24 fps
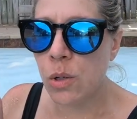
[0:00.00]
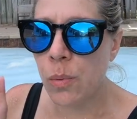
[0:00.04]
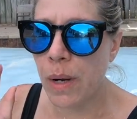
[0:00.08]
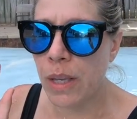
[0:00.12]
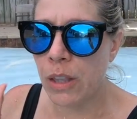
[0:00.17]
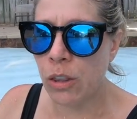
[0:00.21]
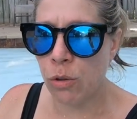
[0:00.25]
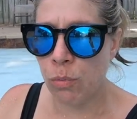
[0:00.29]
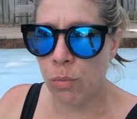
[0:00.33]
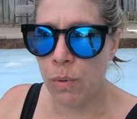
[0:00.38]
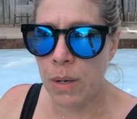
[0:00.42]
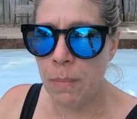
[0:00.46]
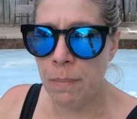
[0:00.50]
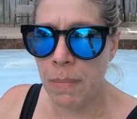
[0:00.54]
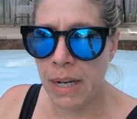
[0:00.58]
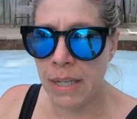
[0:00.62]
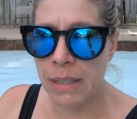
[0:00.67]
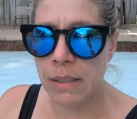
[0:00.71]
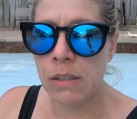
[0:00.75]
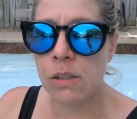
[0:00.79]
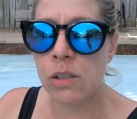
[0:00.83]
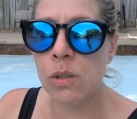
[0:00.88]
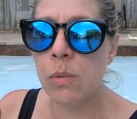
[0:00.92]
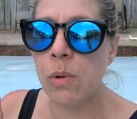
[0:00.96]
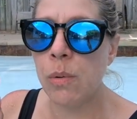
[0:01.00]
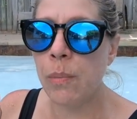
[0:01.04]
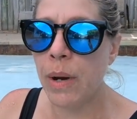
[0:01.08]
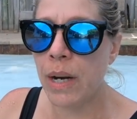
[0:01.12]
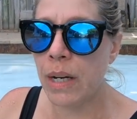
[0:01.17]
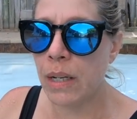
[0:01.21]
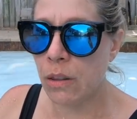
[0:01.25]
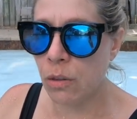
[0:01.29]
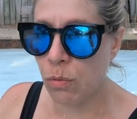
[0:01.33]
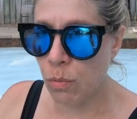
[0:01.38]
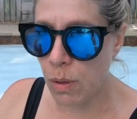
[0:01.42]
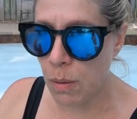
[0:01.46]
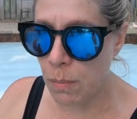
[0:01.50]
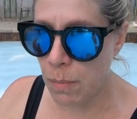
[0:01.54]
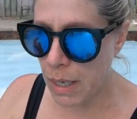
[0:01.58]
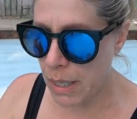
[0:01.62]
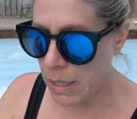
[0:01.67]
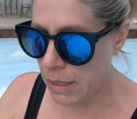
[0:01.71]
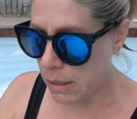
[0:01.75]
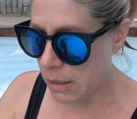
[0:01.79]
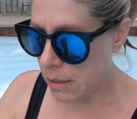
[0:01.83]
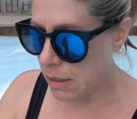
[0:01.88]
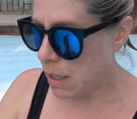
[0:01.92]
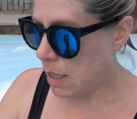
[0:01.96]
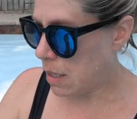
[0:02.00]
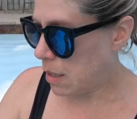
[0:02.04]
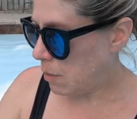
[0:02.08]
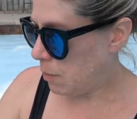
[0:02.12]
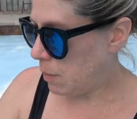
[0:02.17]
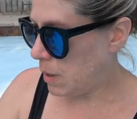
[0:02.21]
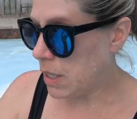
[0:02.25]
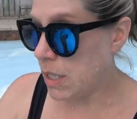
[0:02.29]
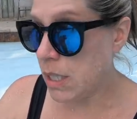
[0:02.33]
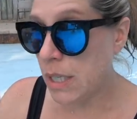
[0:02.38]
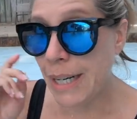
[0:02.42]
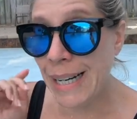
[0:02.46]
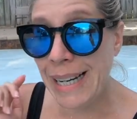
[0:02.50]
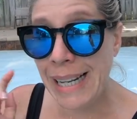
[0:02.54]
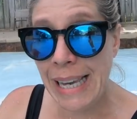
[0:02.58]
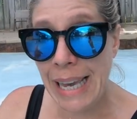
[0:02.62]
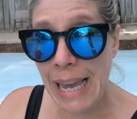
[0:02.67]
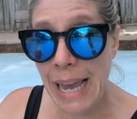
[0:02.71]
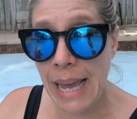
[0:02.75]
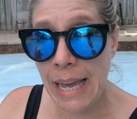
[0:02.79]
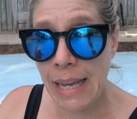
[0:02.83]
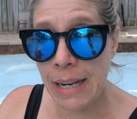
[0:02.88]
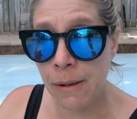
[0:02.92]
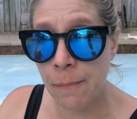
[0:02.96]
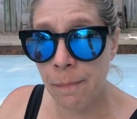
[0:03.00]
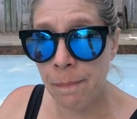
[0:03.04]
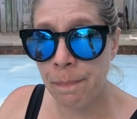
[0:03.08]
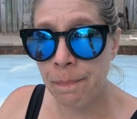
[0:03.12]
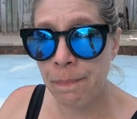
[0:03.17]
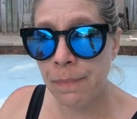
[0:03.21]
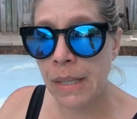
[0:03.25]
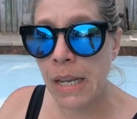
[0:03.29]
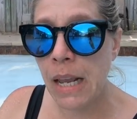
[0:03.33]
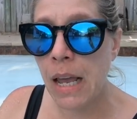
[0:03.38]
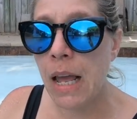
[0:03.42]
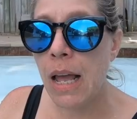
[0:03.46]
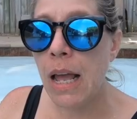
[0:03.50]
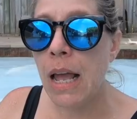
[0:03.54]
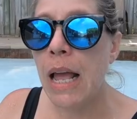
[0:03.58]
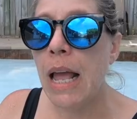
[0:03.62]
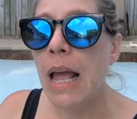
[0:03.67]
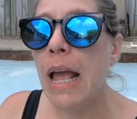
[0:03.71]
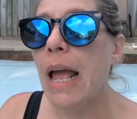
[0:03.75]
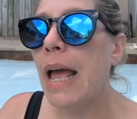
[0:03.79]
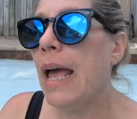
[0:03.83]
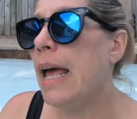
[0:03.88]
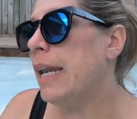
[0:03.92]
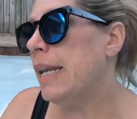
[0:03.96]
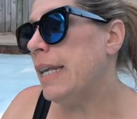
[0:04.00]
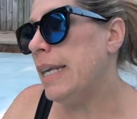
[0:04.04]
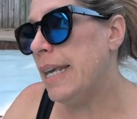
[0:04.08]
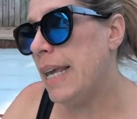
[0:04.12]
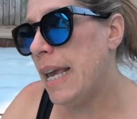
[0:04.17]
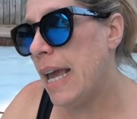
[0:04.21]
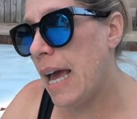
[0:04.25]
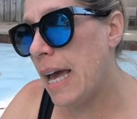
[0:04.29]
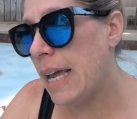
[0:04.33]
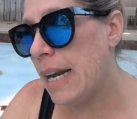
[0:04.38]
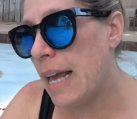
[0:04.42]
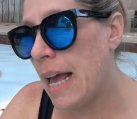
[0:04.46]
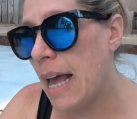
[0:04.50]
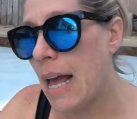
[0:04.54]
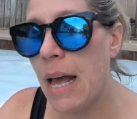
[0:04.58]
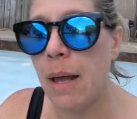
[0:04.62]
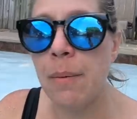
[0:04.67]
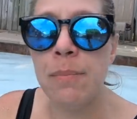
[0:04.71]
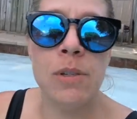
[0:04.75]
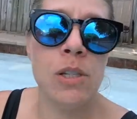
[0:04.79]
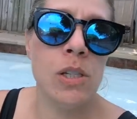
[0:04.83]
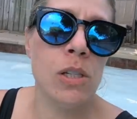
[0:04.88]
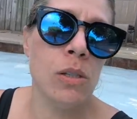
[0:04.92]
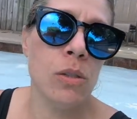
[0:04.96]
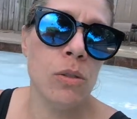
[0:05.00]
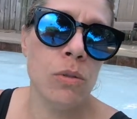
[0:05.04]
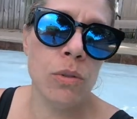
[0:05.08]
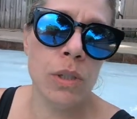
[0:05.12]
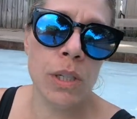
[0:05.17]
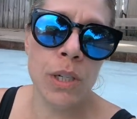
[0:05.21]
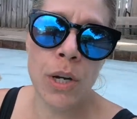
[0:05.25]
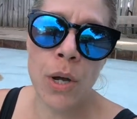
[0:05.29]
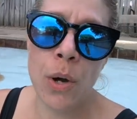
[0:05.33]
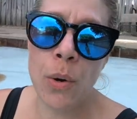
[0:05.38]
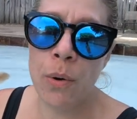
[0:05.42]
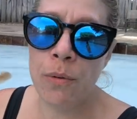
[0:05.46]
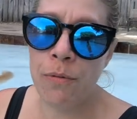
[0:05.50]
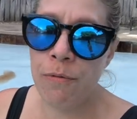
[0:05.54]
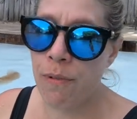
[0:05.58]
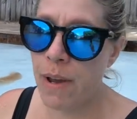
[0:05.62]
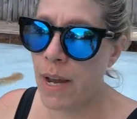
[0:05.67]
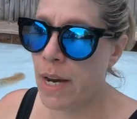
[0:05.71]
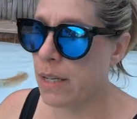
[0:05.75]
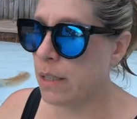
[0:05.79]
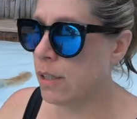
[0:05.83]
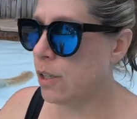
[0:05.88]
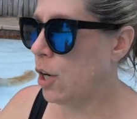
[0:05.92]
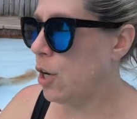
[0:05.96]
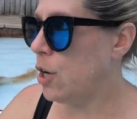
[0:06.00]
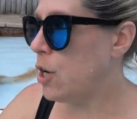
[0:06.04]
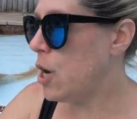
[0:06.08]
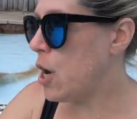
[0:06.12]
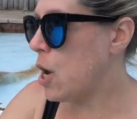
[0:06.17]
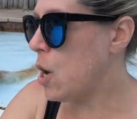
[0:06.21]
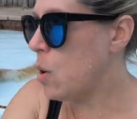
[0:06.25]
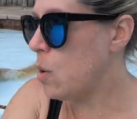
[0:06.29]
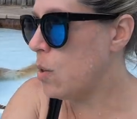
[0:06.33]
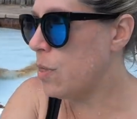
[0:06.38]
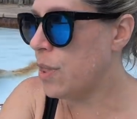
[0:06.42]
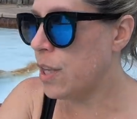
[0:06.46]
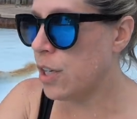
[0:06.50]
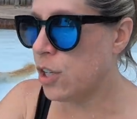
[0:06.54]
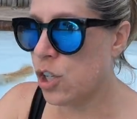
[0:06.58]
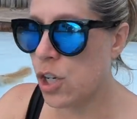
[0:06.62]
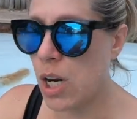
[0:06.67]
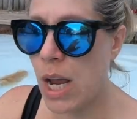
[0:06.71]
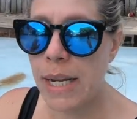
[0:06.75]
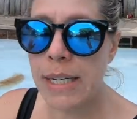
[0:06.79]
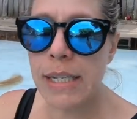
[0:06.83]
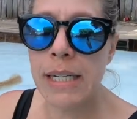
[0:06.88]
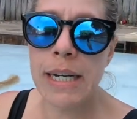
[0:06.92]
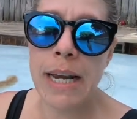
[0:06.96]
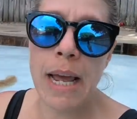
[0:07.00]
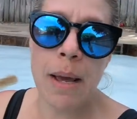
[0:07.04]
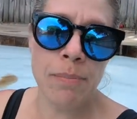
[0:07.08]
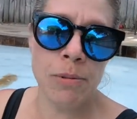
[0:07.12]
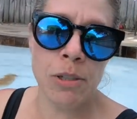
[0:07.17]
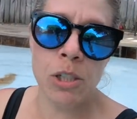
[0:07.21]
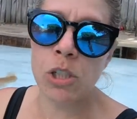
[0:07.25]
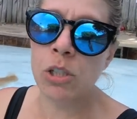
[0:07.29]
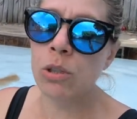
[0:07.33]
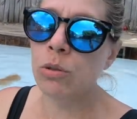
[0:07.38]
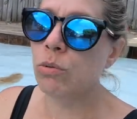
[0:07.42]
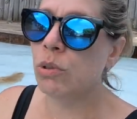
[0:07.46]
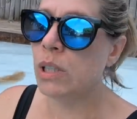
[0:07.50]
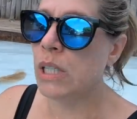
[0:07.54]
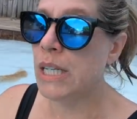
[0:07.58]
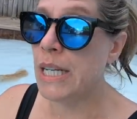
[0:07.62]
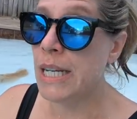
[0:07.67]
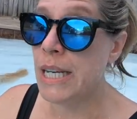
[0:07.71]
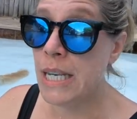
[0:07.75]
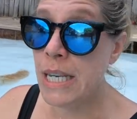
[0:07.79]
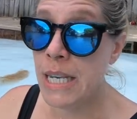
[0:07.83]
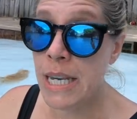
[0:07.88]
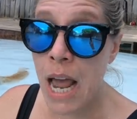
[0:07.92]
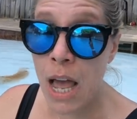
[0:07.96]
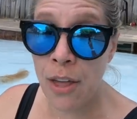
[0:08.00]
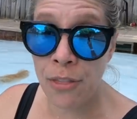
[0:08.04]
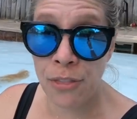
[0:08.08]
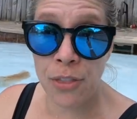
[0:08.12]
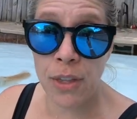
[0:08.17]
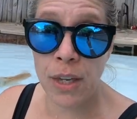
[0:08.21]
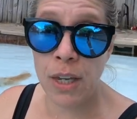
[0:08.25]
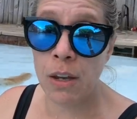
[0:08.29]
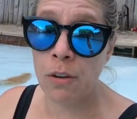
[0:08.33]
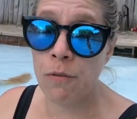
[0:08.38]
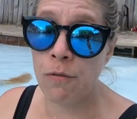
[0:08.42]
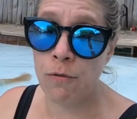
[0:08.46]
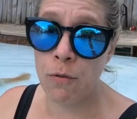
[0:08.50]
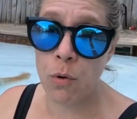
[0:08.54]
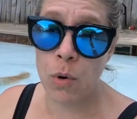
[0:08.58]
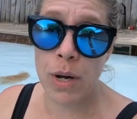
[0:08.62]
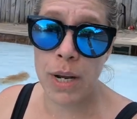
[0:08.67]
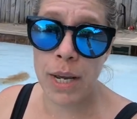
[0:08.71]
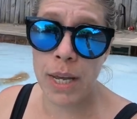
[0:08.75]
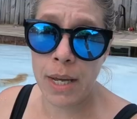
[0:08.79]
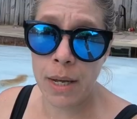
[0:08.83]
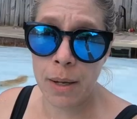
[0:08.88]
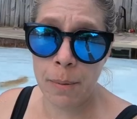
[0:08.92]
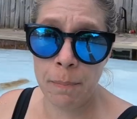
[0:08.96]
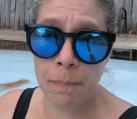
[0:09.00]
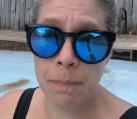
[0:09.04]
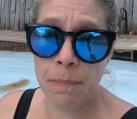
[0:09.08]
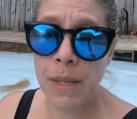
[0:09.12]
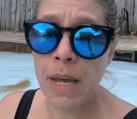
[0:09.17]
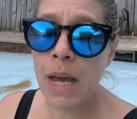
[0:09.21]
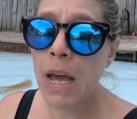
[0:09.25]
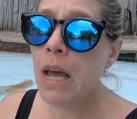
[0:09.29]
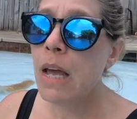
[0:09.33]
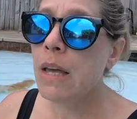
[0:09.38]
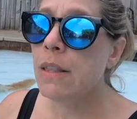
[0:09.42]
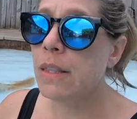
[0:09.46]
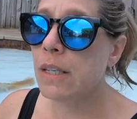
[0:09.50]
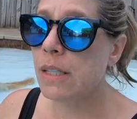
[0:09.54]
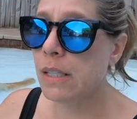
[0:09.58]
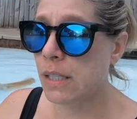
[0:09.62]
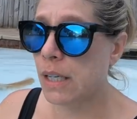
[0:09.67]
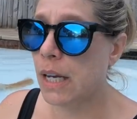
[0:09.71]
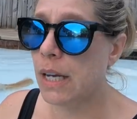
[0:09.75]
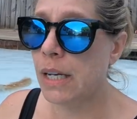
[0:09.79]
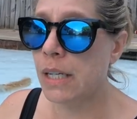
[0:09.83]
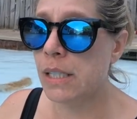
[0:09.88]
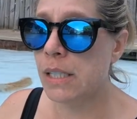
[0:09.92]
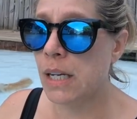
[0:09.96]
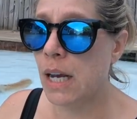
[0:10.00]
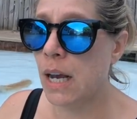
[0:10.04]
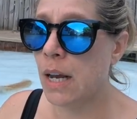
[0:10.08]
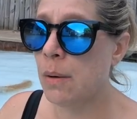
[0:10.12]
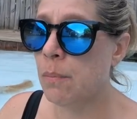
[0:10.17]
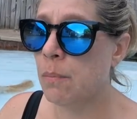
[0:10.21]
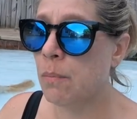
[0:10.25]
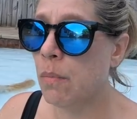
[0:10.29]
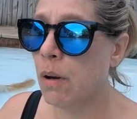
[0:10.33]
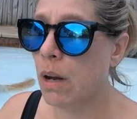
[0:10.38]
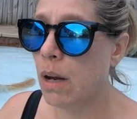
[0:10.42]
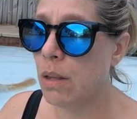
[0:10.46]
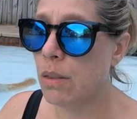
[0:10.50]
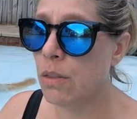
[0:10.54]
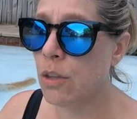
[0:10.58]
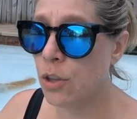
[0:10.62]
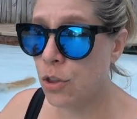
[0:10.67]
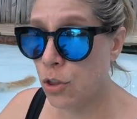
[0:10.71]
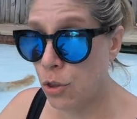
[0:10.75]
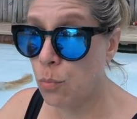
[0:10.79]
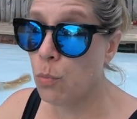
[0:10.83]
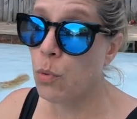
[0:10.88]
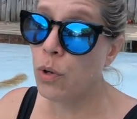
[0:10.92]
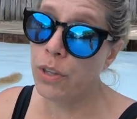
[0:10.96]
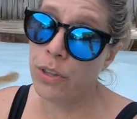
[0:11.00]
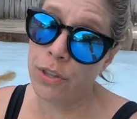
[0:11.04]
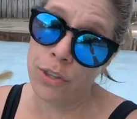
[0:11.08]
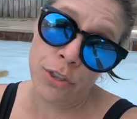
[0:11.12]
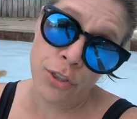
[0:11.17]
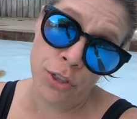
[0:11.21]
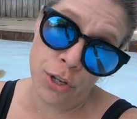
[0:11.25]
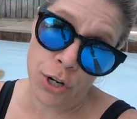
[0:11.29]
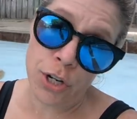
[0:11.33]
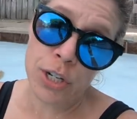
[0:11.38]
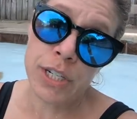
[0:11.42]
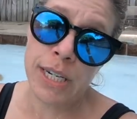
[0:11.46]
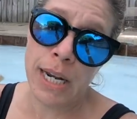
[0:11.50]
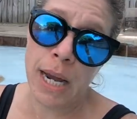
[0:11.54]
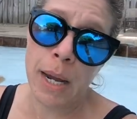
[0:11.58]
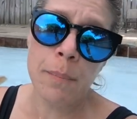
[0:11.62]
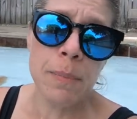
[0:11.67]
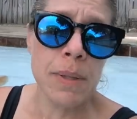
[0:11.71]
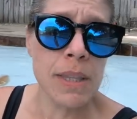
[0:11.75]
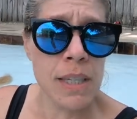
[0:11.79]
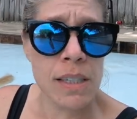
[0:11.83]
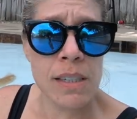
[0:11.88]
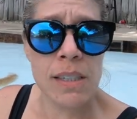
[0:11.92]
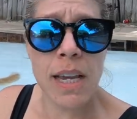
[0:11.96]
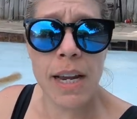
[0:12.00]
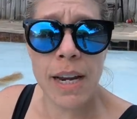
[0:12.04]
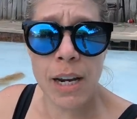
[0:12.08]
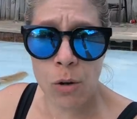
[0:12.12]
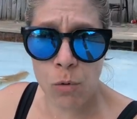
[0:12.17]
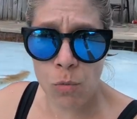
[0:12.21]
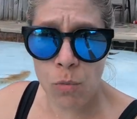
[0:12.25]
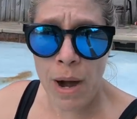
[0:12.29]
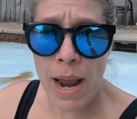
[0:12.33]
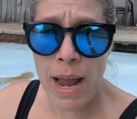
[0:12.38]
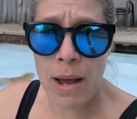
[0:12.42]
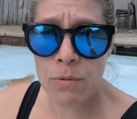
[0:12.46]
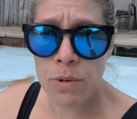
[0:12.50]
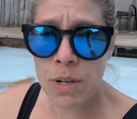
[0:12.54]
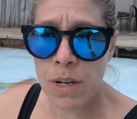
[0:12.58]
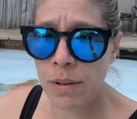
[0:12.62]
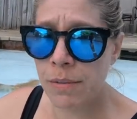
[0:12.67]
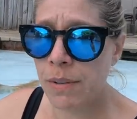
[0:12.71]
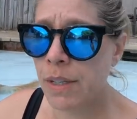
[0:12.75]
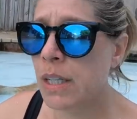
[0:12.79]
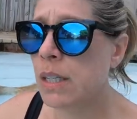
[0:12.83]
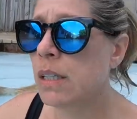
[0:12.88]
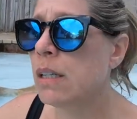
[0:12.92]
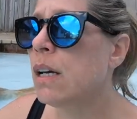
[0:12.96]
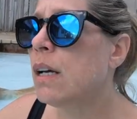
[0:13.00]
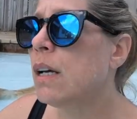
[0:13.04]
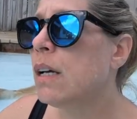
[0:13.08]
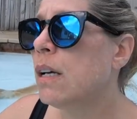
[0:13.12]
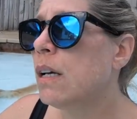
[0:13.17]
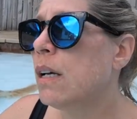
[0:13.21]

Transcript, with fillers: us to wait three months. So we waited three months and then we did it again and he had absolutely no effect. No, the shot did absolutely nothing for him. The second time, the, well, the third time, but the second round of it